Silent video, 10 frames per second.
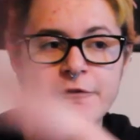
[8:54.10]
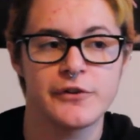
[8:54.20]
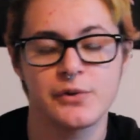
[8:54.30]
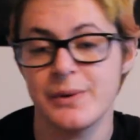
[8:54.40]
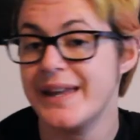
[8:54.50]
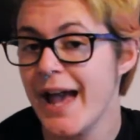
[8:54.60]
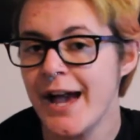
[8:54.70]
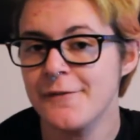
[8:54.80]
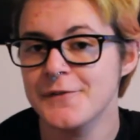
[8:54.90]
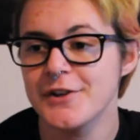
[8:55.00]
for the week
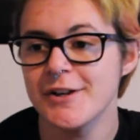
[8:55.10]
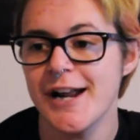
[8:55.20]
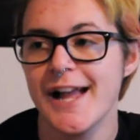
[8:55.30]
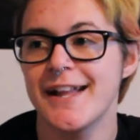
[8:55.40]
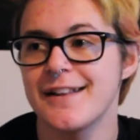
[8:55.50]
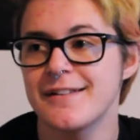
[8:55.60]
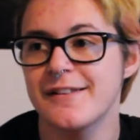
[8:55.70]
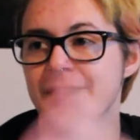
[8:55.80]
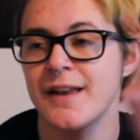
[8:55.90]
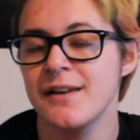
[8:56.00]
after,
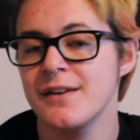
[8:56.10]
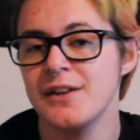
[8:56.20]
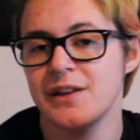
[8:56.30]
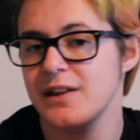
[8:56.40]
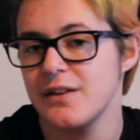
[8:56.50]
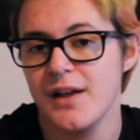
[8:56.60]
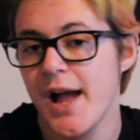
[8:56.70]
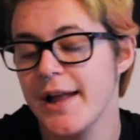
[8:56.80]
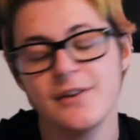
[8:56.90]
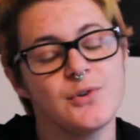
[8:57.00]
and then
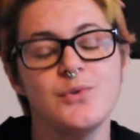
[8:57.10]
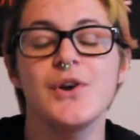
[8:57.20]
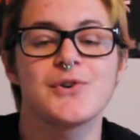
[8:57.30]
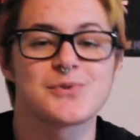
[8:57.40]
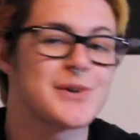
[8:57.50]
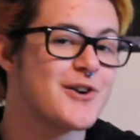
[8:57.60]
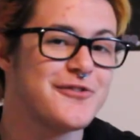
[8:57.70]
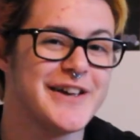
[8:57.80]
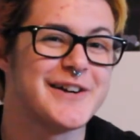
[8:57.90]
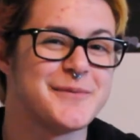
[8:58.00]
I, who knows what I'll
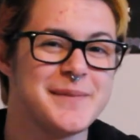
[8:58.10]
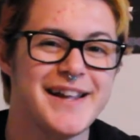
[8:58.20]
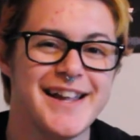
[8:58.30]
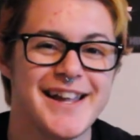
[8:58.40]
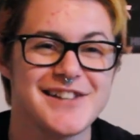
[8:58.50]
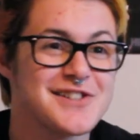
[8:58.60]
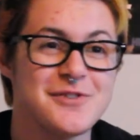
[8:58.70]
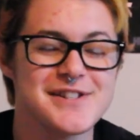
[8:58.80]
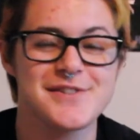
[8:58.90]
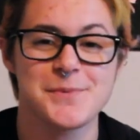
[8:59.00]
film. It's
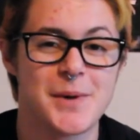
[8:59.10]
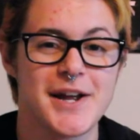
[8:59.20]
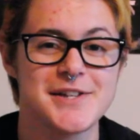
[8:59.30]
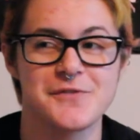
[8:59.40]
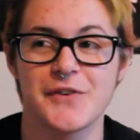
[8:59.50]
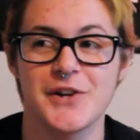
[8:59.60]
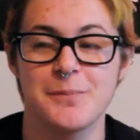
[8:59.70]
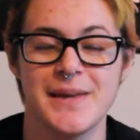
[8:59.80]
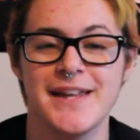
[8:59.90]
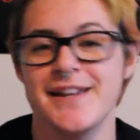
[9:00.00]
always a surprise
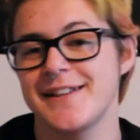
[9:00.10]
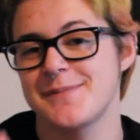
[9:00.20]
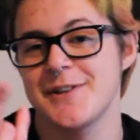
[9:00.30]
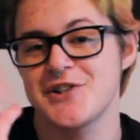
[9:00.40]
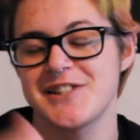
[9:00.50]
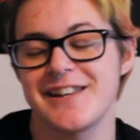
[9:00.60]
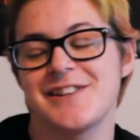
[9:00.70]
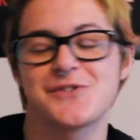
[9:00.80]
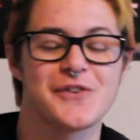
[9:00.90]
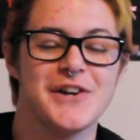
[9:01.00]
for me as much as it
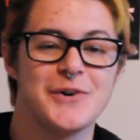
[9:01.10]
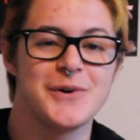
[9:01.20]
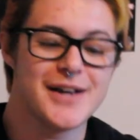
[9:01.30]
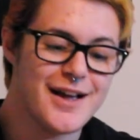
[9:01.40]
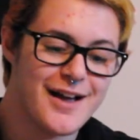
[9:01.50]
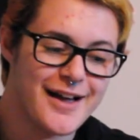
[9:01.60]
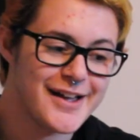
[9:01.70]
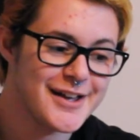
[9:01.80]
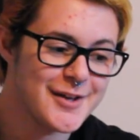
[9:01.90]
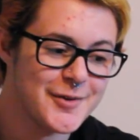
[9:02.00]
is for you.
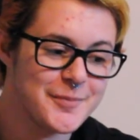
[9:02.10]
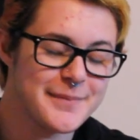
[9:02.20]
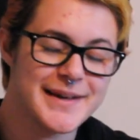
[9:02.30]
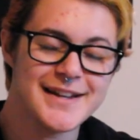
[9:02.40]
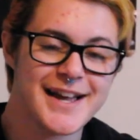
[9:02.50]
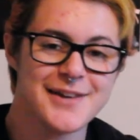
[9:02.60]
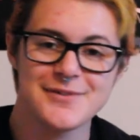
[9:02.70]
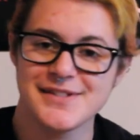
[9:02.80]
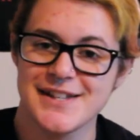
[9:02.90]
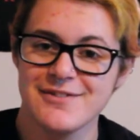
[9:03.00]
Uh, but I
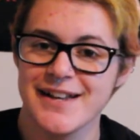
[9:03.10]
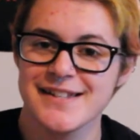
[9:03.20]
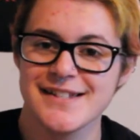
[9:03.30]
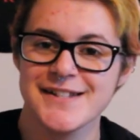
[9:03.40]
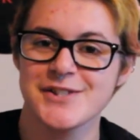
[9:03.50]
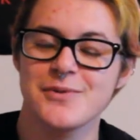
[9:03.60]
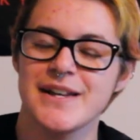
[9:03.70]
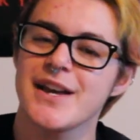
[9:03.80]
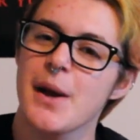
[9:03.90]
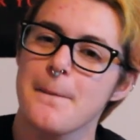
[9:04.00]
will see you guys next
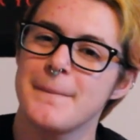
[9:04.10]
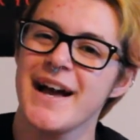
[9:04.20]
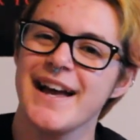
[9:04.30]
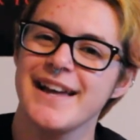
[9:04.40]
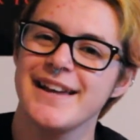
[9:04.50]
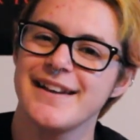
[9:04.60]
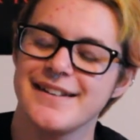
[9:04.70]
week. Bye!